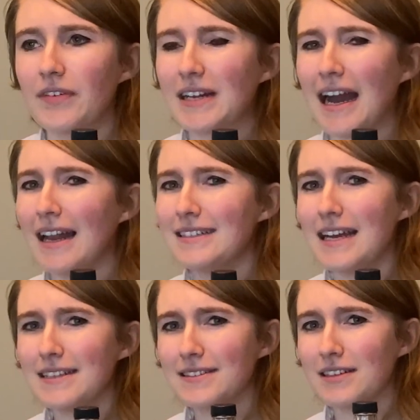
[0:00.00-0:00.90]
It kind of
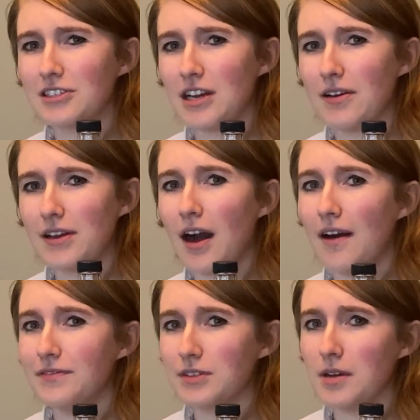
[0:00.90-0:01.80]
tastes like cherry
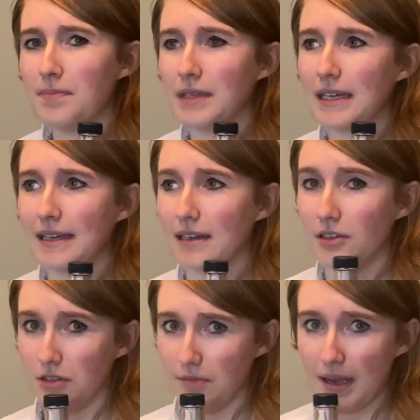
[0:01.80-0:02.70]
cough syrup, but like in a
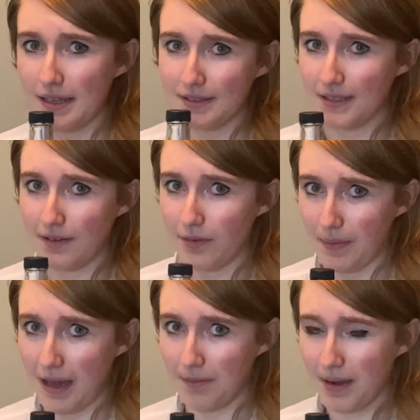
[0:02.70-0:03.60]
good way instead of a
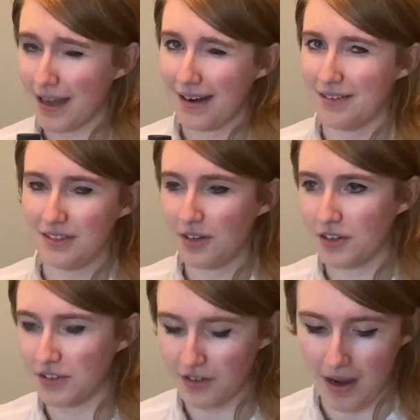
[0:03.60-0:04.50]
bad way. I don't know, it's hard
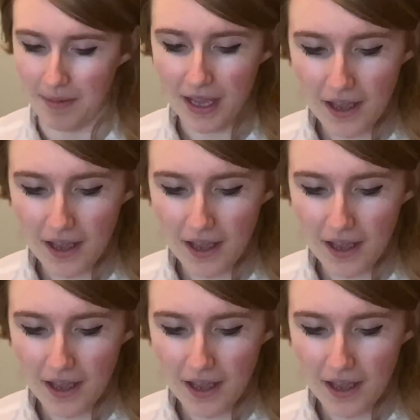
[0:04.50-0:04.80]
to describe.